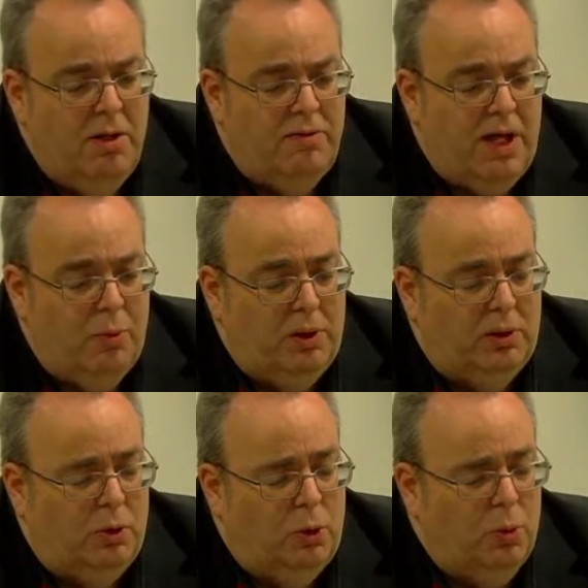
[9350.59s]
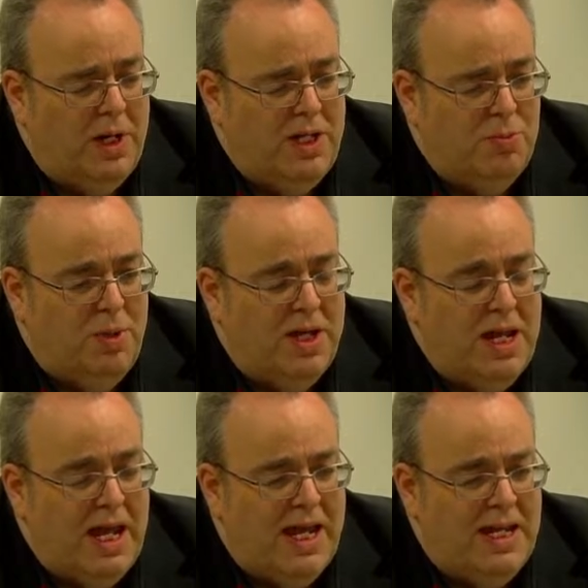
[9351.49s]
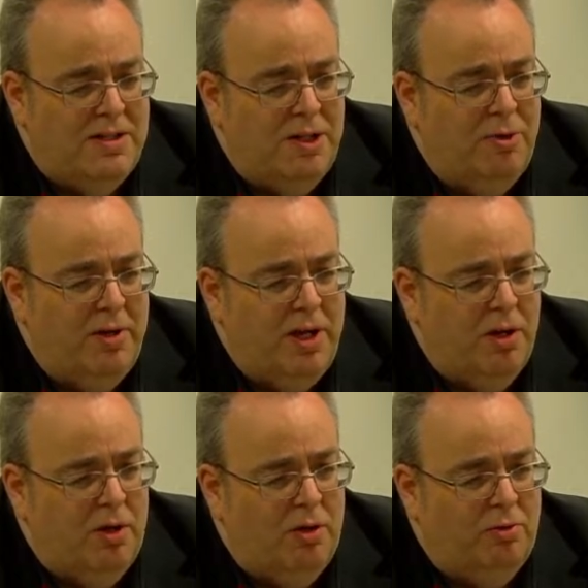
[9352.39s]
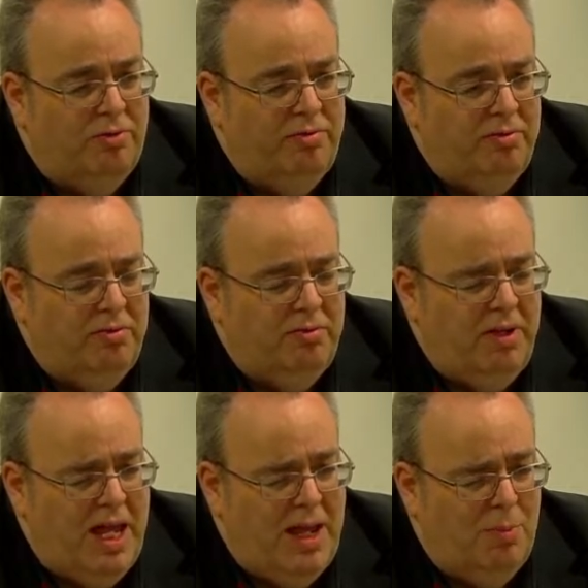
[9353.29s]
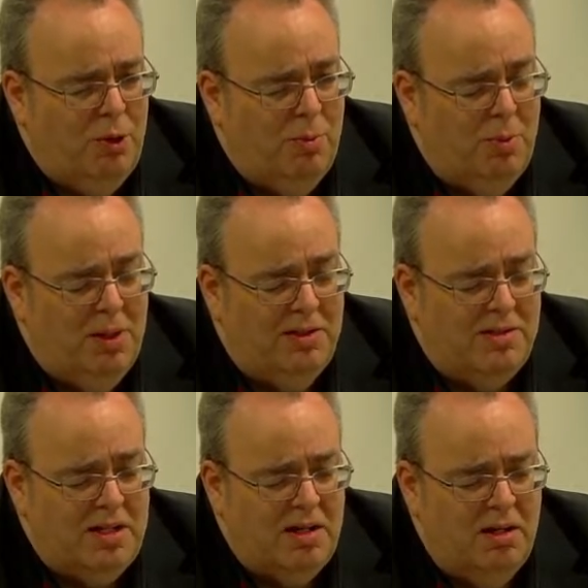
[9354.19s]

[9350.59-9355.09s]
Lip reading: there will always be a degree of air permeability.